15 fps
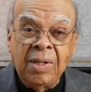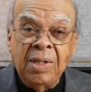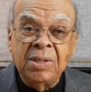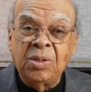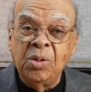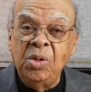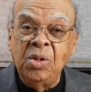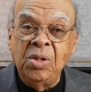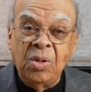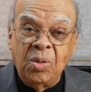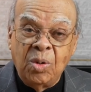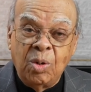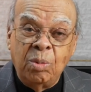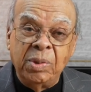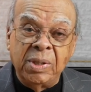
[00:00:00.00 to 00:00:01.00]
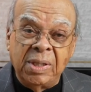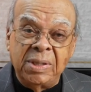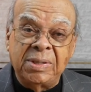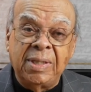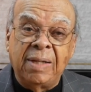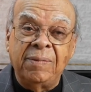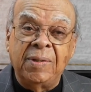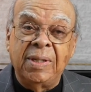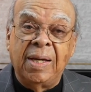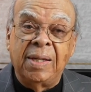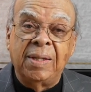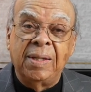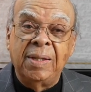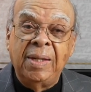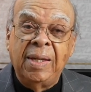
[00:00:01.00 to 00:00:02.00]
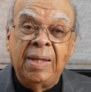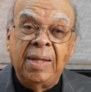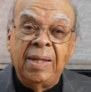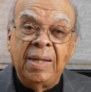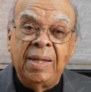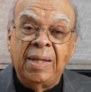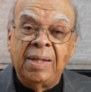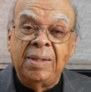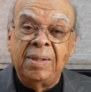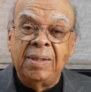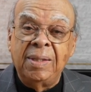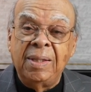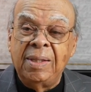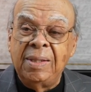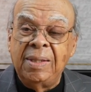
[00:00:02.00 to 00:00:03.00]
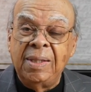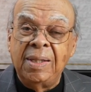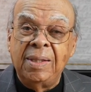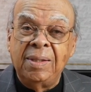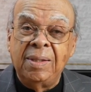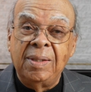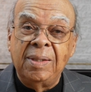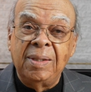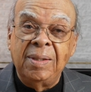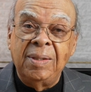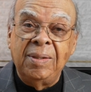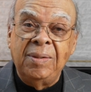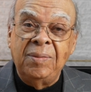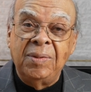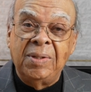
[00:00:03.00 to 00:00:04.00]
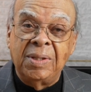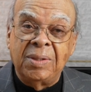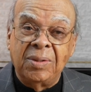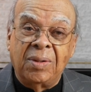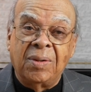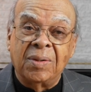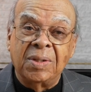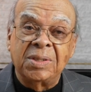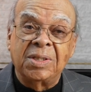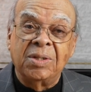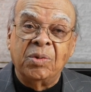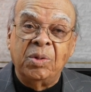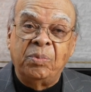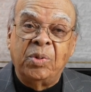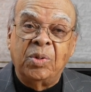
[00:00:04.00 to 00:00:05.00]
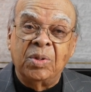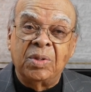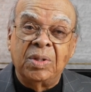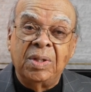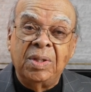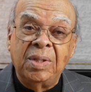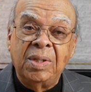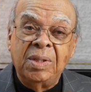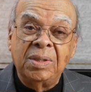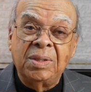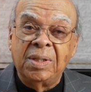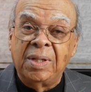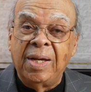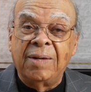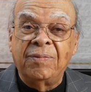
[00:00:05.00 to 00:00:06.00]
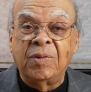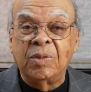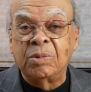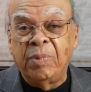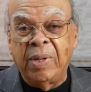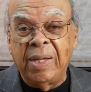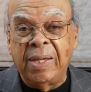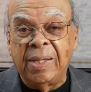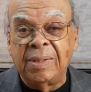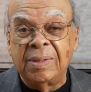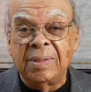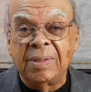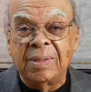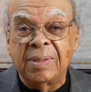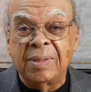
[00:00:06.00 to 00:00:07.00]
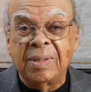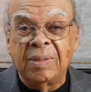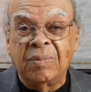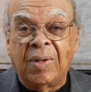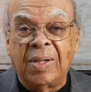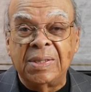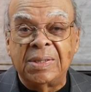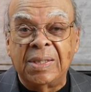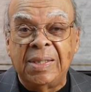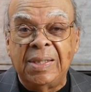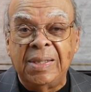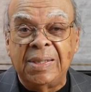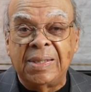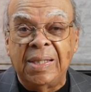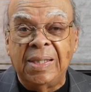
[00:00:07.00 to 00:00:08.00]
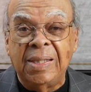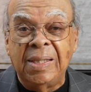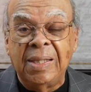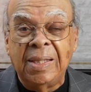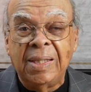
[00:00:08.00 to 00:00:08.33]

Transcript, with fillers: so you can go home and get yourself together, mm -hmm. and and then you get your orders to report to the Air Force Band mm-hmm. in Washington D.C."